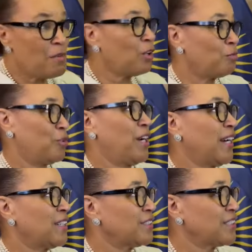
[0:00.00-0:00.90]
Marlborough
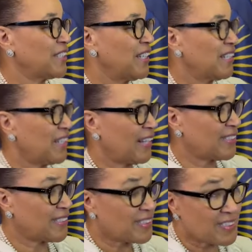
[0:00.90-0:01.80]
House
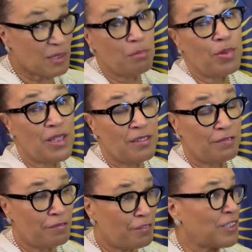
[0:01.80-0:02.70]
as a symbol of
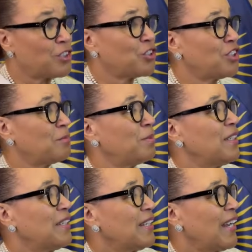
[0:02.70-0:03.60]
friendship
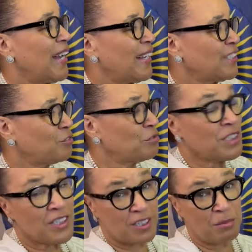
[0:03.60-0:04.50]
and
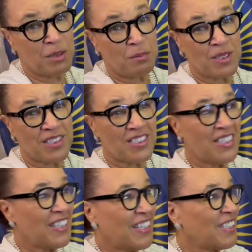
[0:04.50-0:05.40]
real commitment.
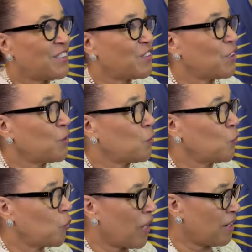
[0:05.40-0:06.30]
And so
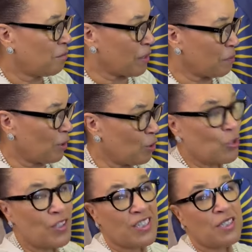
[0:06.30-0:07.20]
when people
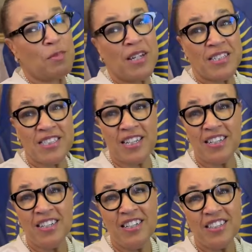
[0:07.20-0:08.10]
look at this
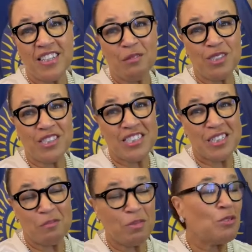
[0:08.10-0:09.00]
painting, they will see
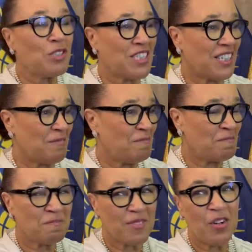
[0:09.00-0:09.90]
the beauty
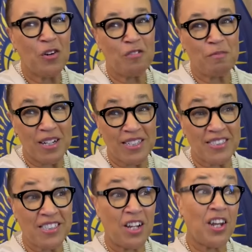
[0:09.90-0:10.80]
of
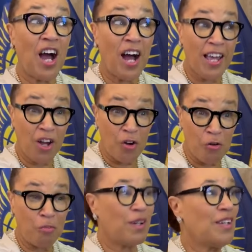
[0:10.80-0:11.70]
Pakistan. I
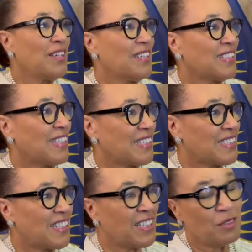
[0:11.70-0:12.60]
hope
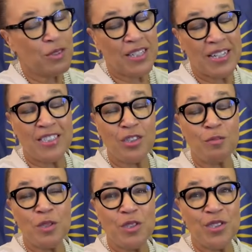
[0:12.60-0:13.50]
that I will get an
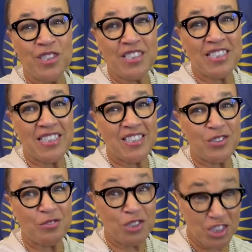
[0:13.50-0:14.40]
opportunity
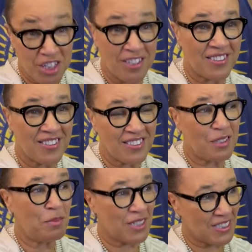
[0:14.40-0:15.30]
to return
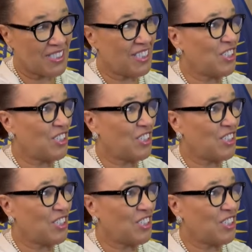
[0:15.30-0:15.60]
to Pakistan.